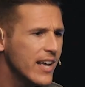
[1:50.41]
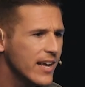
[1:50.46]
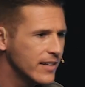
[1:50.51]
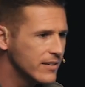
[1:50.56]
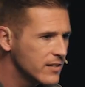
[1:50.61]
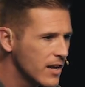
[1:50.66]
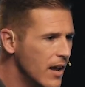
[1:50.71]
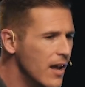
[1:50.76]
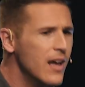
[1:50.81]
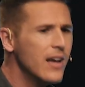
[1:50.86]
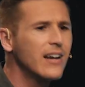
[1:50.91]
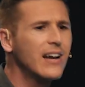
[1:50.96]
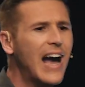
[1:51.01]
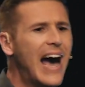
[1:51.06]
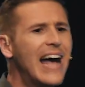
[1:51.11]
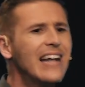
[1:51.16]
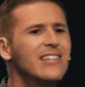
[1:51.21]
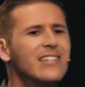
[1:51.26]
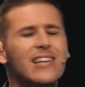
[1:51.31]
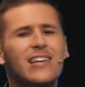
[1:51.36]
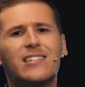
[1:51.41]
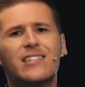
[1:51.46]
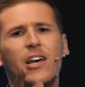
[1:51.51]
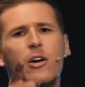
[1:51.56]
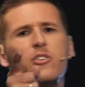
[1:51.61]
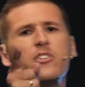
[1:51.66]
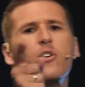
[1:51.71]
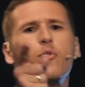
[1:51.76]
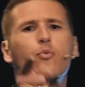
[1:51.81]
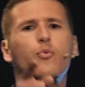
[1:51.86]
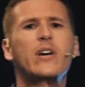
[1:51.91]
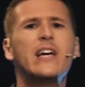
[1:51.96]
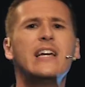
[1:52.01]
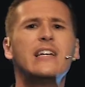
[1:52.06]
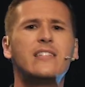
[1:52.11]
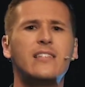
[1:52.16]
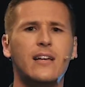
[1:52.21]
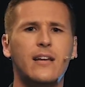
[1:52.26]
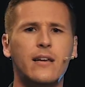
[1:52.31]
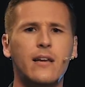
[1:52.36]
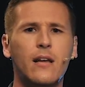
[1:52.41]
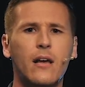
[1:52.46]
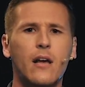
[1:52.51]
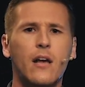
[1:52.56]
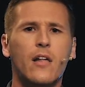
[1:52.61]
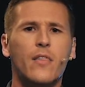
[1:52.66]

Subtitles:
is, God says there's a reason